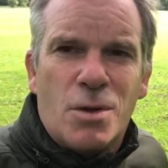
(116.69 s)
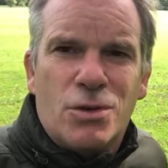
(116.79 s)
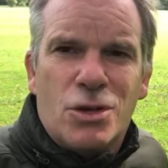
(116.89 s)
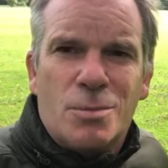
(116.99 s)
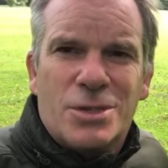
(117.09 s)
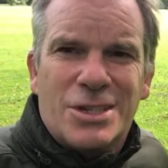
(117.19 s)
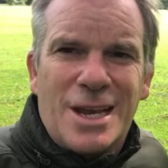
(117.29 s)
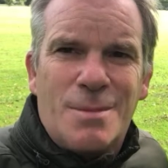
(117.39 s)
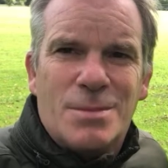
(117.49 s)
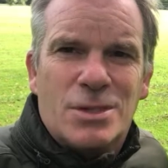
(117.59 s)
YouTube
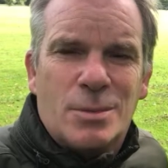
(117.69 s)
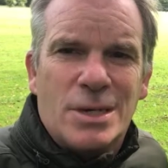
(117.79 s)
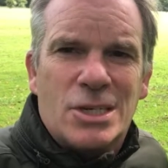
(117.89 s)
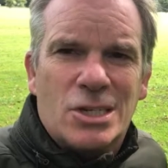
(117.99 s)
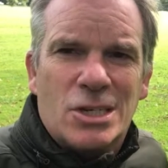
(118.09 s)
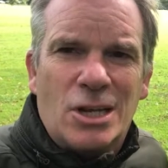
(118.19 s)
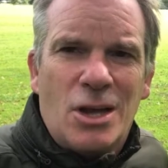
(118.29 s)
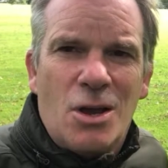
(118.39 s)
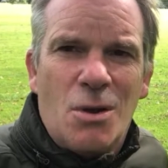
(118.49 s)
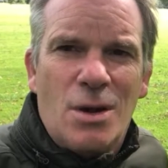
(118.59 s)
seems to be
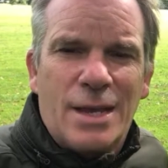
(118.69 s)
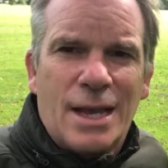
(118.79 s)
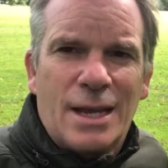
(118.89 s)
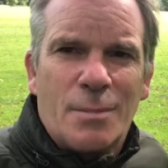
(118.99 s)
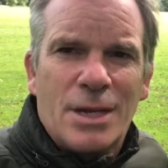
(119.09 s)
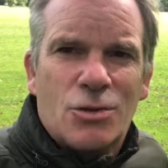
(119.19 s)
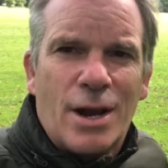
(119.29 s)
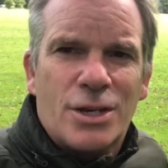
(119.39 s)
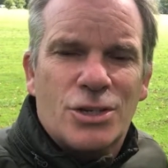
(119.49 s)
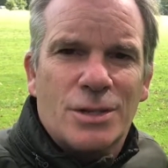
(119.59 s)
slowly getting me
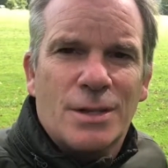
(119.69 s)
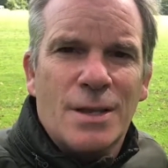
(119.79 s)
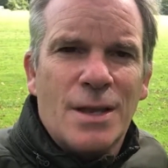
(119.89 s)
traction.